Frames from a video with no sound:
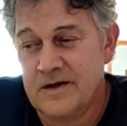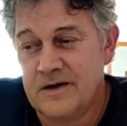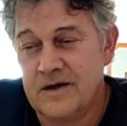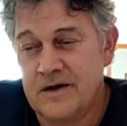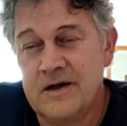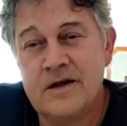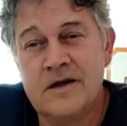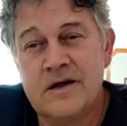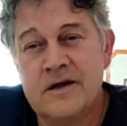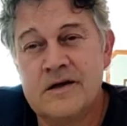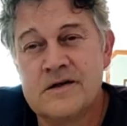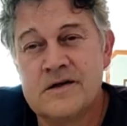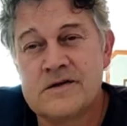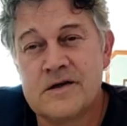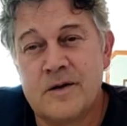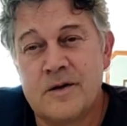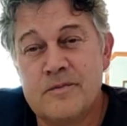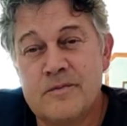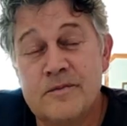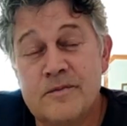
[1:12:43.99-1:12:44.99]
There's
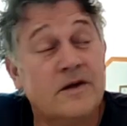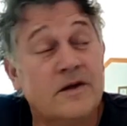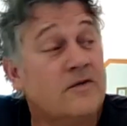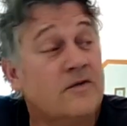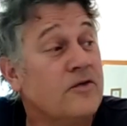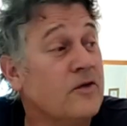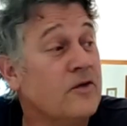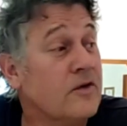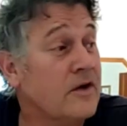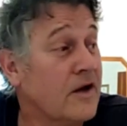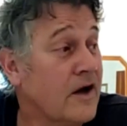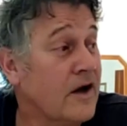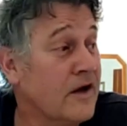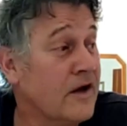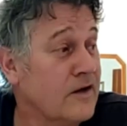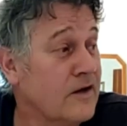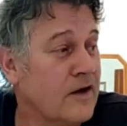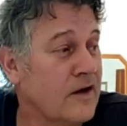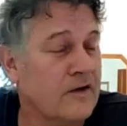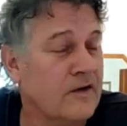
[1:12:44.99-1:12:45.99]
some meat for you
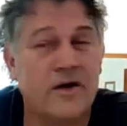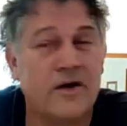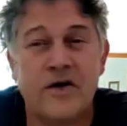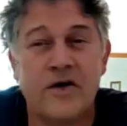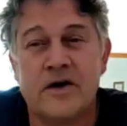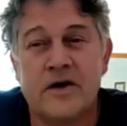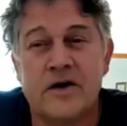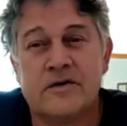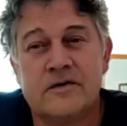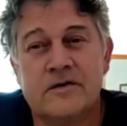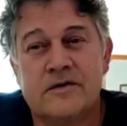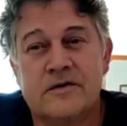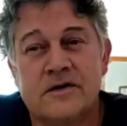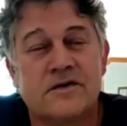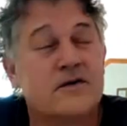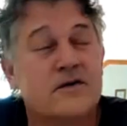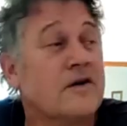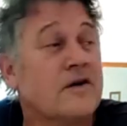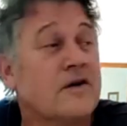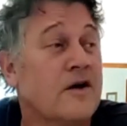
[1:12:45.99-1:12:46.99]
lying down the road,
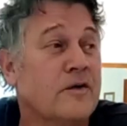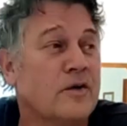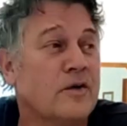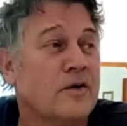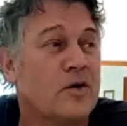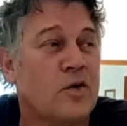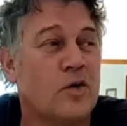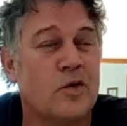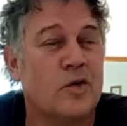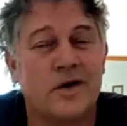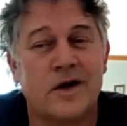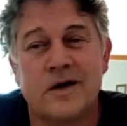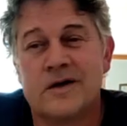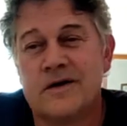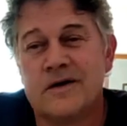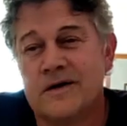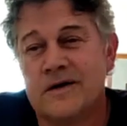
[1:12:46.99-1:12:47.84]
just around the corner.